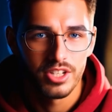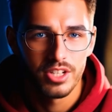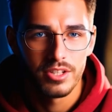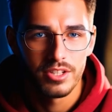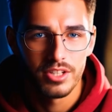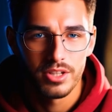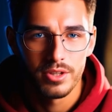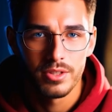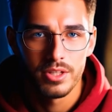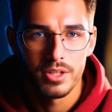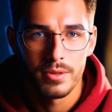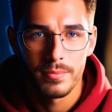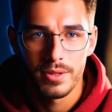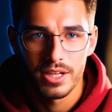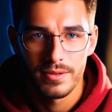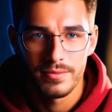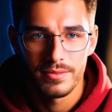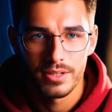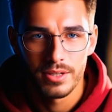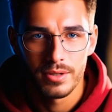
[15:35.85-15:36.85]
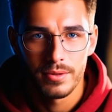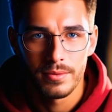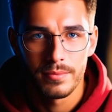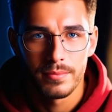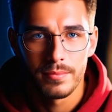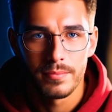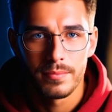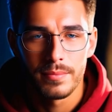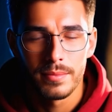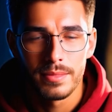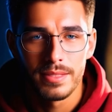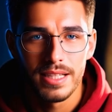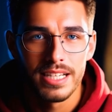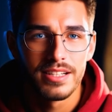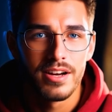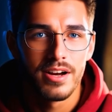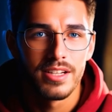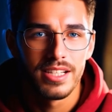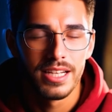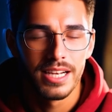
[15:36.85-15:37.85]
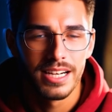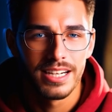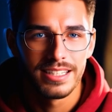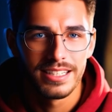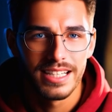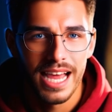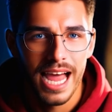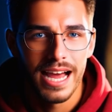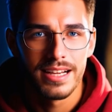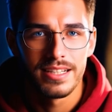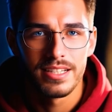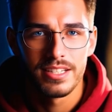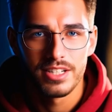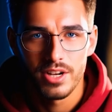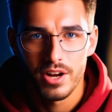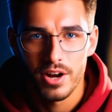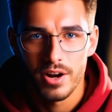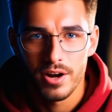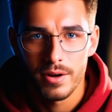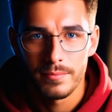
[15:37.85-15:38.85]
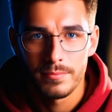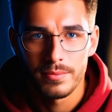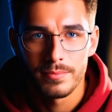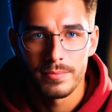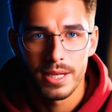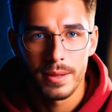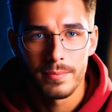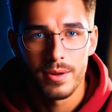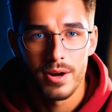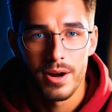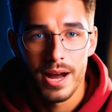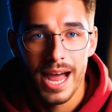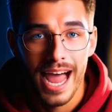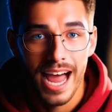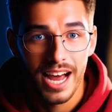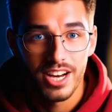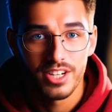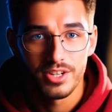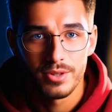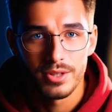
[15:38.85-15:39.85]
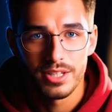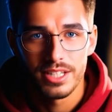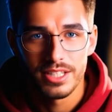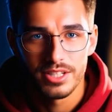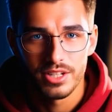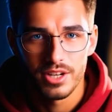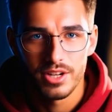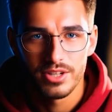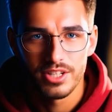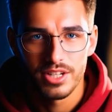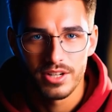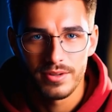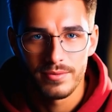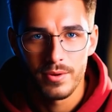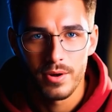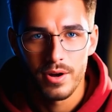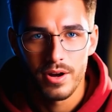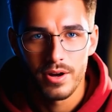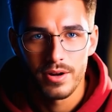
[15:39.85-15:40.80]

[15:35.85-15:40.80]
YouTube gives you. These are the exact terms people are actually searching for.